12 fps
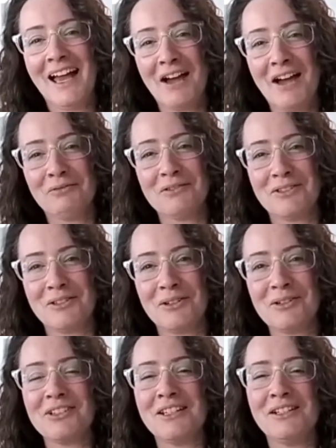
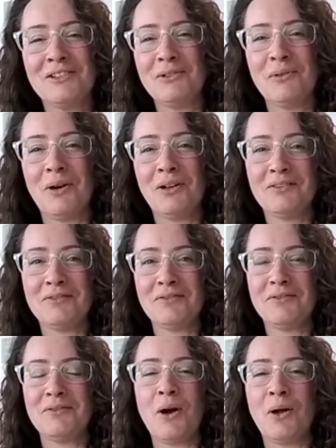research into all
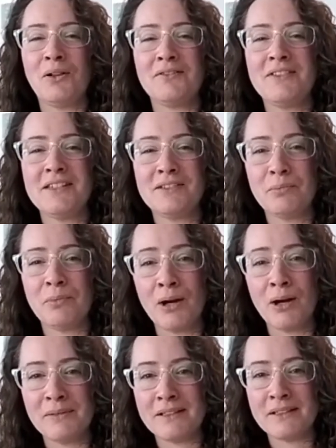of these
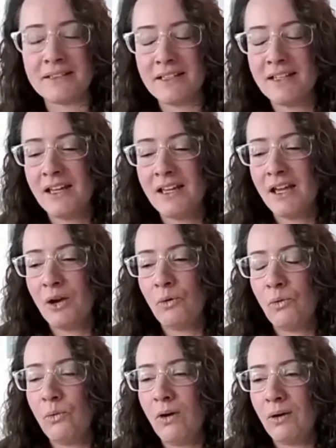departments,
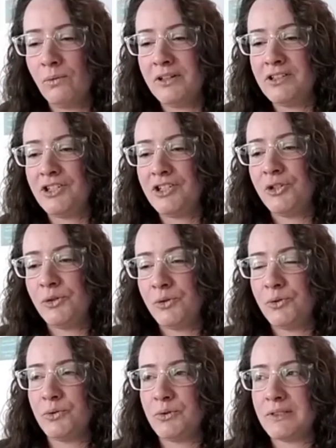what would
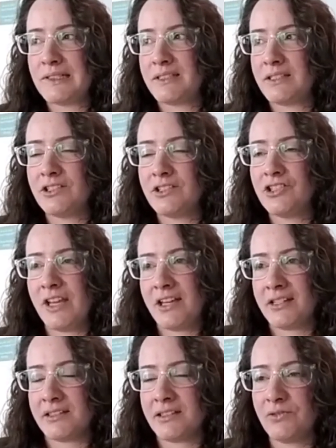you
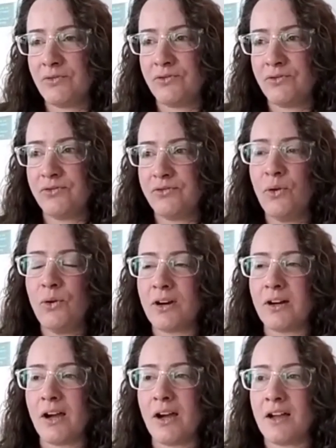suggest
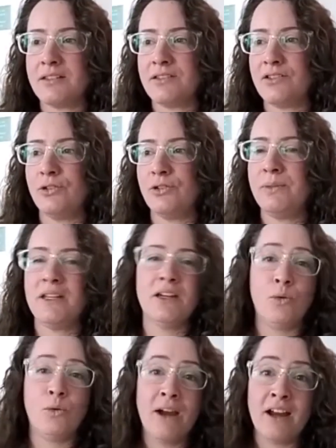for us to be
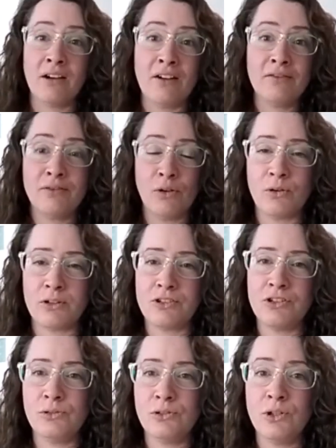aware of or
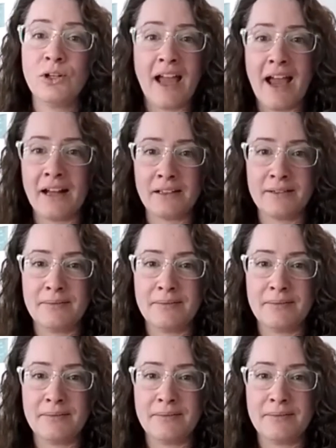to look at